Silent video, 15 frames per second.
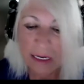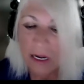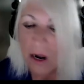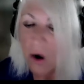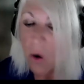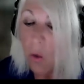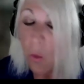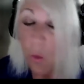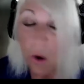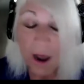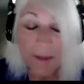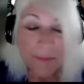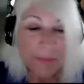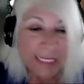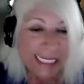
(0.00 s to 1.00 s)
one
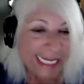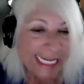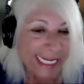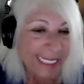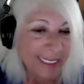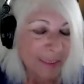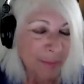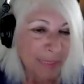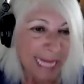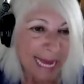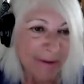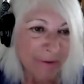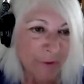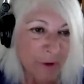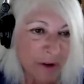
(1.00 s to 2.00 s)
particular
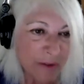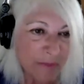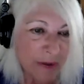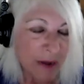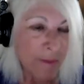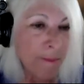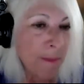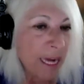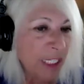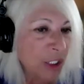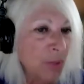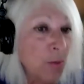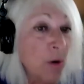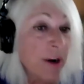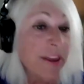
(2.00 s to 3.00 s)
platform much
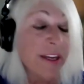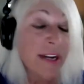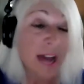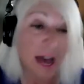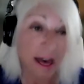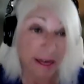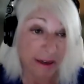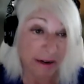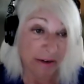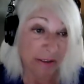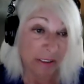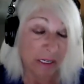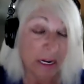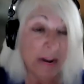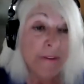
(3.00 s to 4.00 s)
more than others.
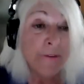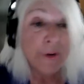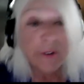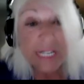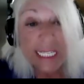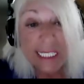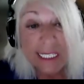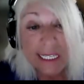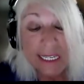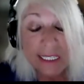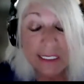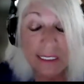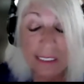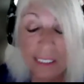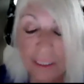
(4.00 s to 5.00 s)
For instance,